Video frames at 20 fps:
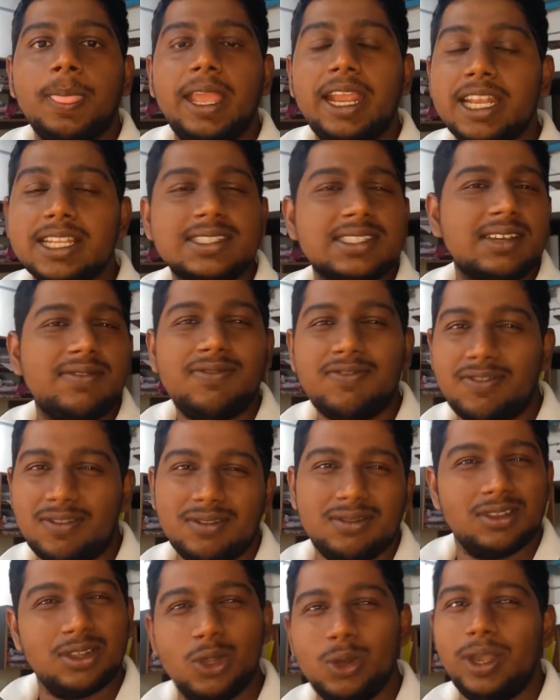it is a
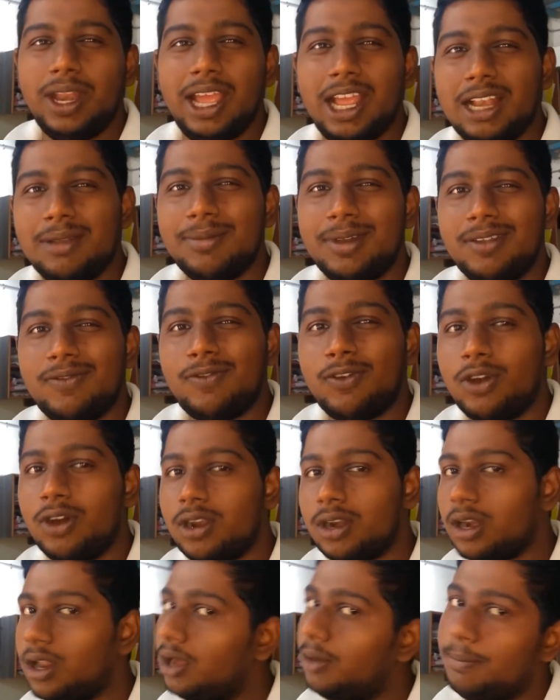good helmet
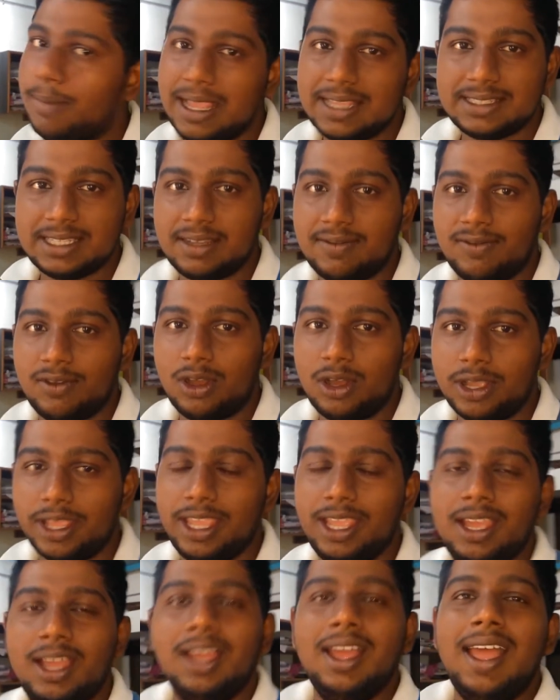for basic
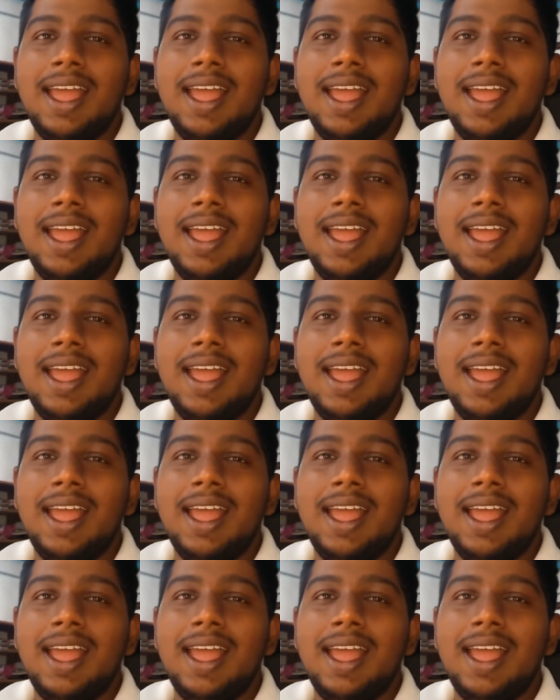vlogging.